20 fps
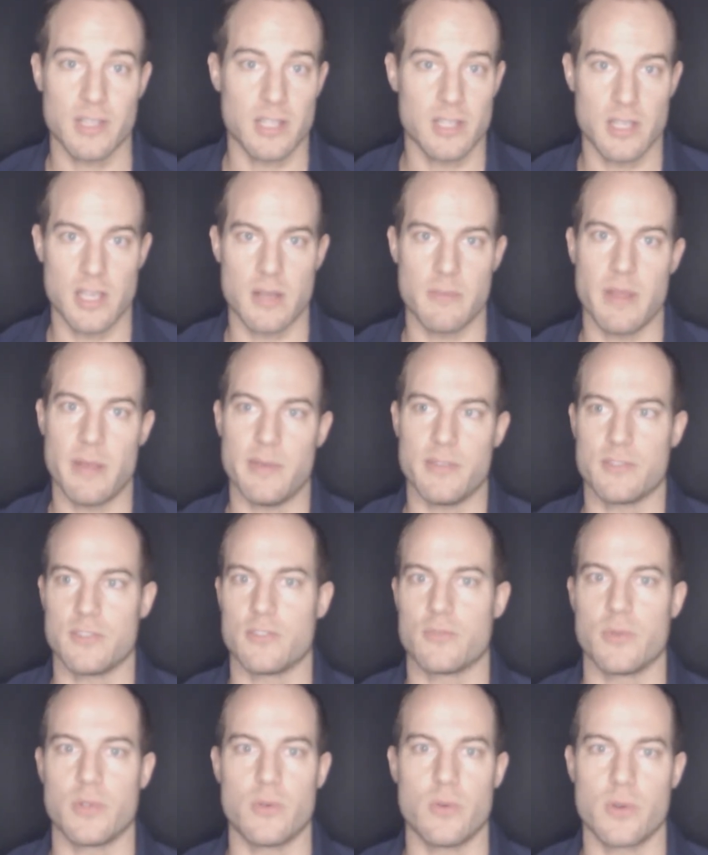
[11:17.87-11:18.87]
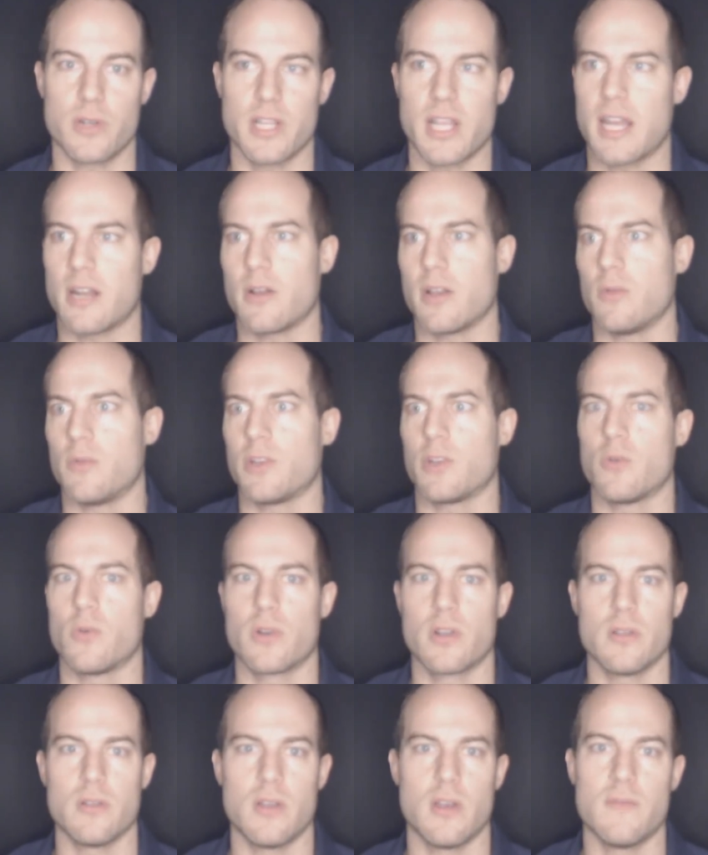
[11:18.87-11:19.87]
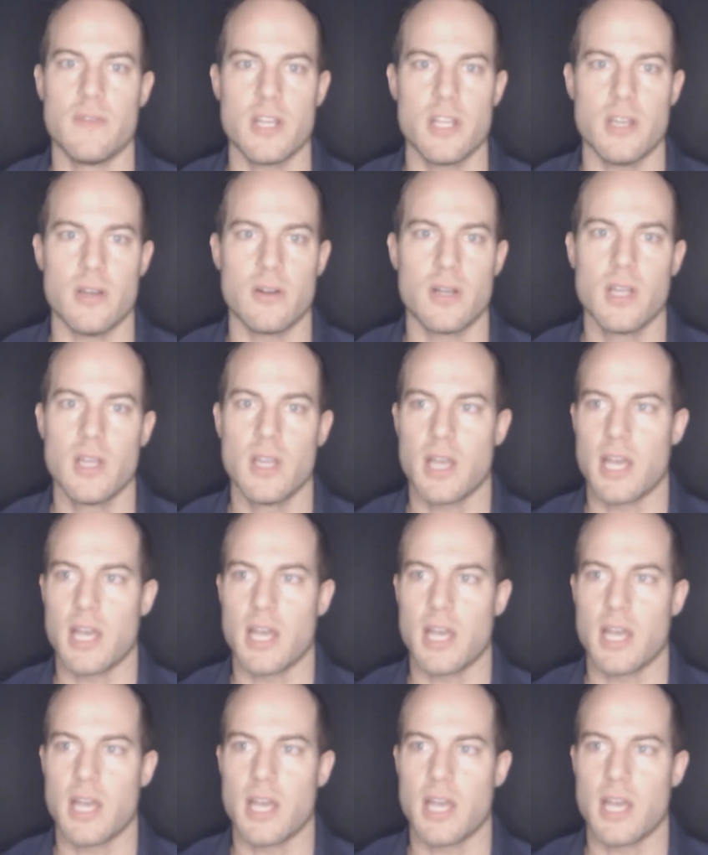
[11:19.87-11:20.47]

Like, again, maybe it's just recording. How do I record a video?